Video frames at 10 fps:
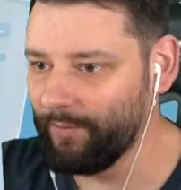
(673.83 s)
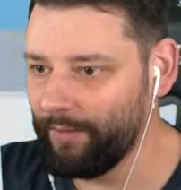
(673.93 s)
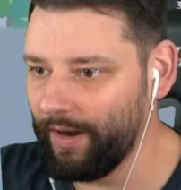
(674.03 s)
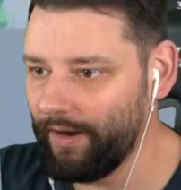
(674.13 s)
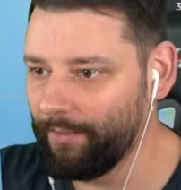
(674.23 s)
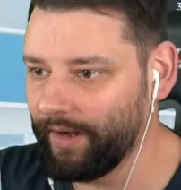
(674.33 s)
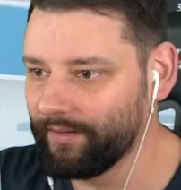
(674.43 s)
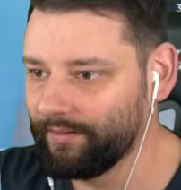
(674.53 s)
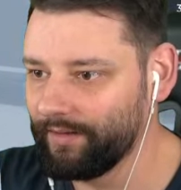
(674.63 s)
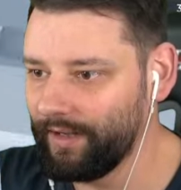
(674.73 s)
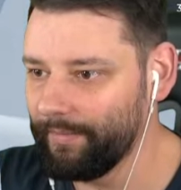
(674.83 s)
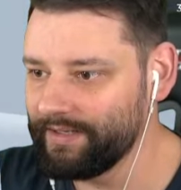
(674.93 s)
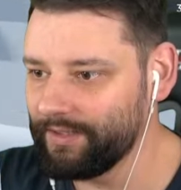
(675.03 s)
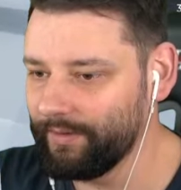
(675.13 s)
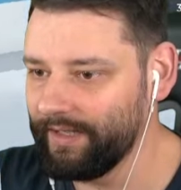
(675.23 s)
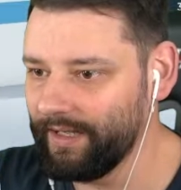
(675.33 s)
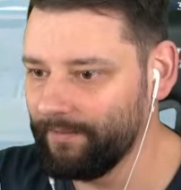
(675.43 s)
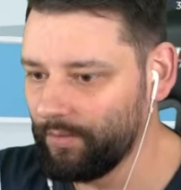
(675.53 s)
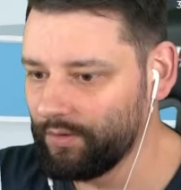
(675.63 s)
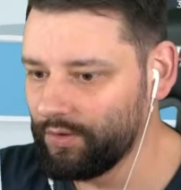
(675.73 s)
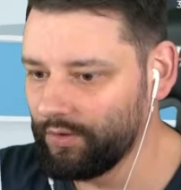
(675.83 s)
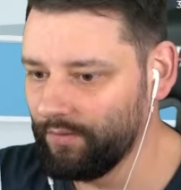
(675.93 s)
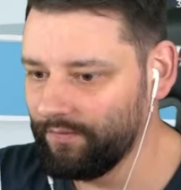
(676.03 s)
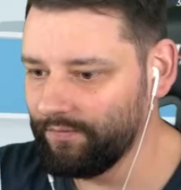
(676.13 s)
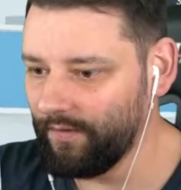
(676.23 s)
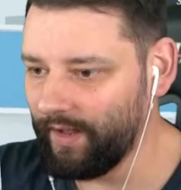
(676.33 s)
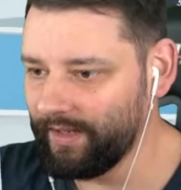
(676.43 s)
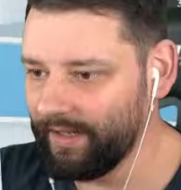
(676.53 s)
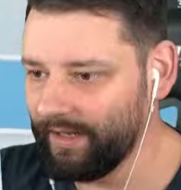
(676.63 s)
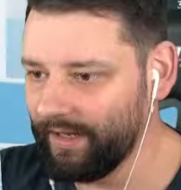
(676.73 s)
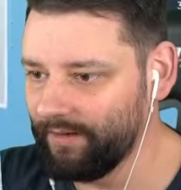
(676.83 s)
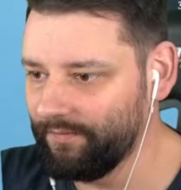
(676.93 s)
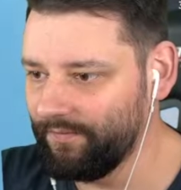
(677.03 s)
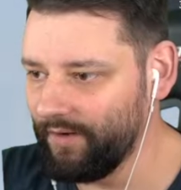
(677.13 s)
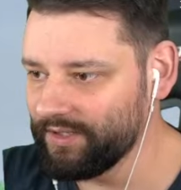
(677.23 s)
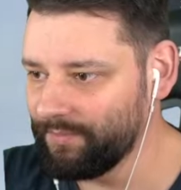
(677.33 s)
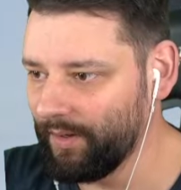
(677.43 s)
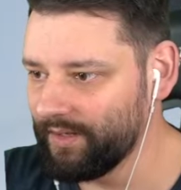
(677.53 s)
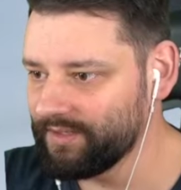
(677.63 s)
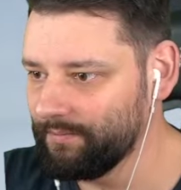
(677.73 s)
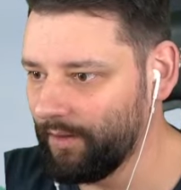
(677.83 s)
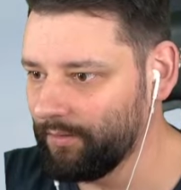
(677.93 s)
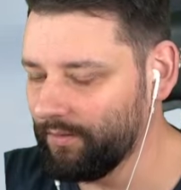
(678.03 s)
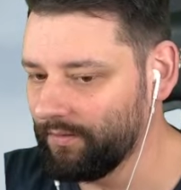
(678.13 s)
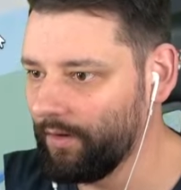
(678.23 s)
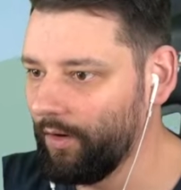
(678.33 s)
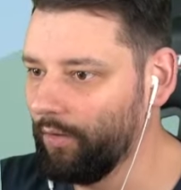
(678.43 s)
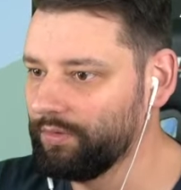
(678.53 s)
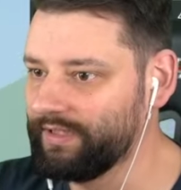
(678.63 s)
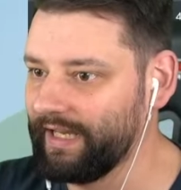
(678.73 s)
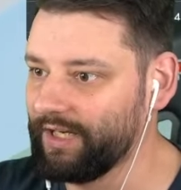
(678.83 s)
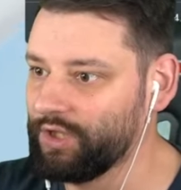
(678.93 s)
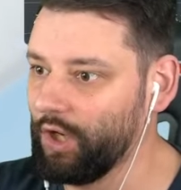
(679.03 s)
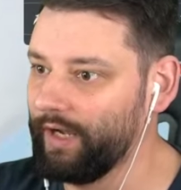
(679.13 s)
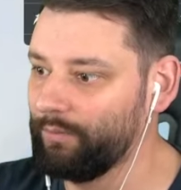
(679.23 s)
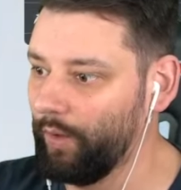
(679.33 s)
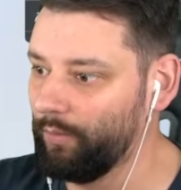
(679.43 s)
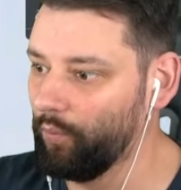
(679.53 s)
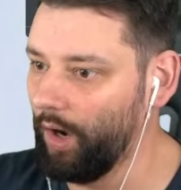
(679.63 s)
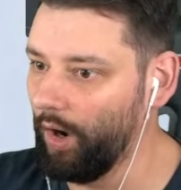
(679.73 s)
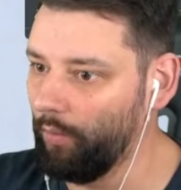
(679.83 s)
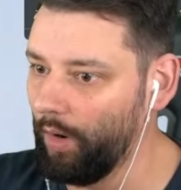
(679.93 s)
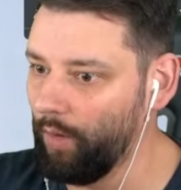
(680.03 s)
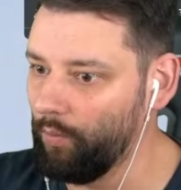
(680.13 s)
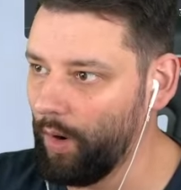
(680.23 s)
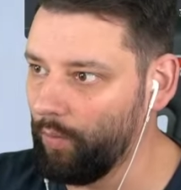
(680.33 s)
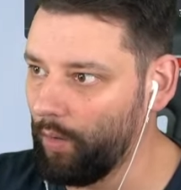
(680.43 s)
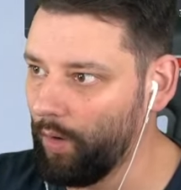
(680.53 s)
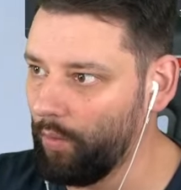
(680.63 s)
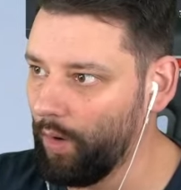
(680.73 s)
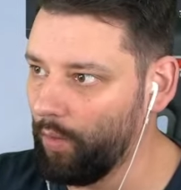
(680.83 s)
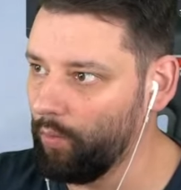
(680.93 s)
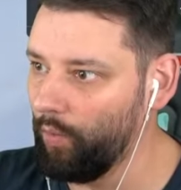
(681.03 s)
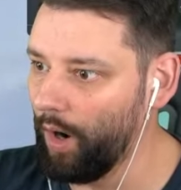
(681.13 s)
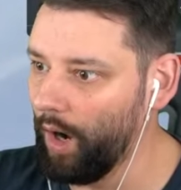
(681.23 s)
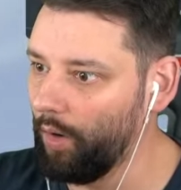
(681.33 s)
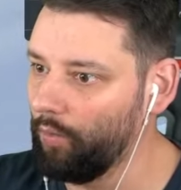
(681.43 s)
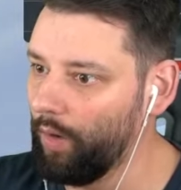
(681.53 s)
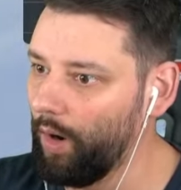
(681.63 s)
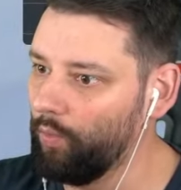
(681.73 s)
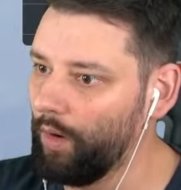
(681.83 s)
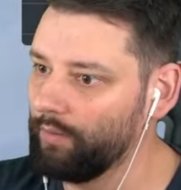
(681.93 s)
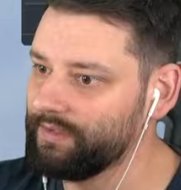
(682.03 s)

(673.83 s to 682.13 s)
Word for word: wait, where am I? Am I still here? Do you fly it in first person mode? Oh dear God. Wait, whoa, whoa, whoa, whoa, whoa, whoa, whoa, whoa, whoa, whoa,